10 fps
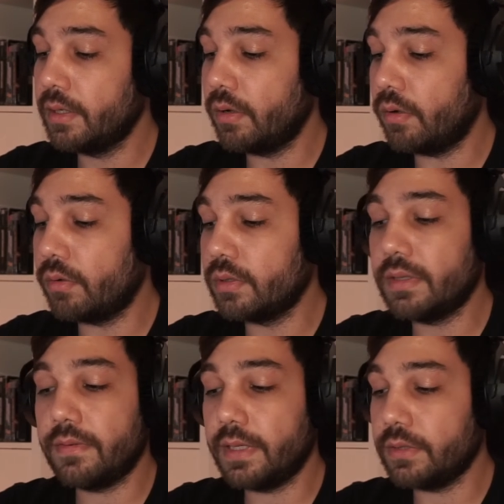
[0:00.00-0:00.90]
all the
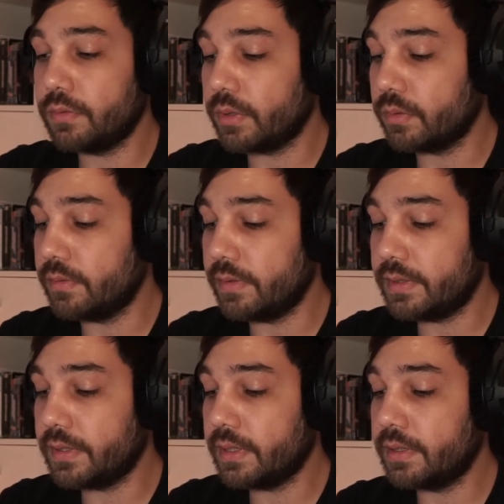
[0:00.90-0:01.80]
things we could
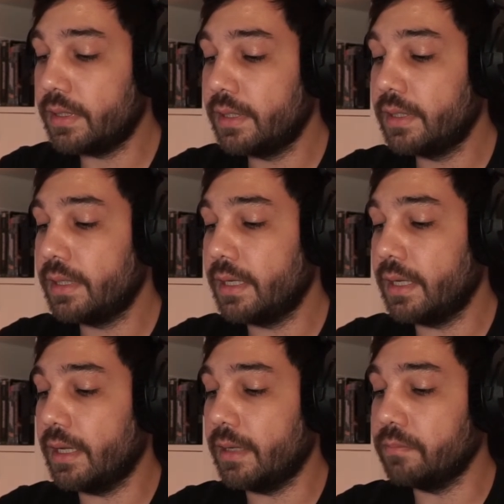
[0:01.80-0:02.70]
visit,
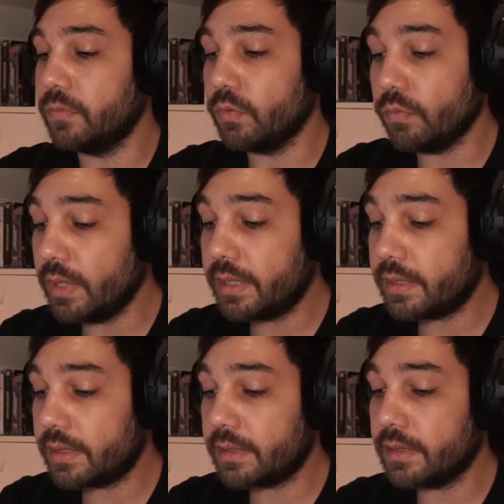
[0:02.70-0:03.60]

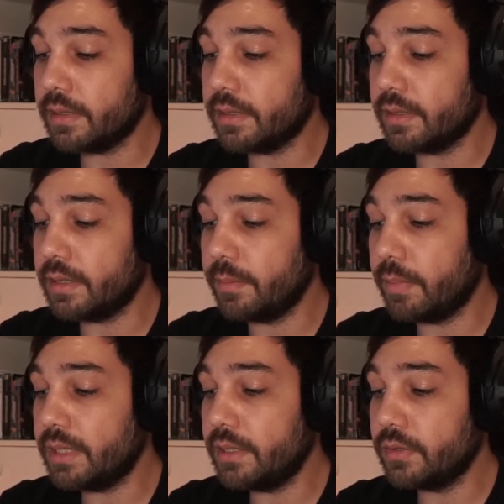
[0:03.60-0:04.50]
with
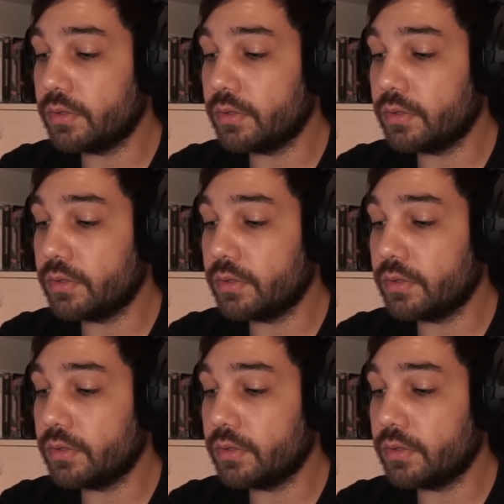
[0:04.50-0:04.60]
embeddings of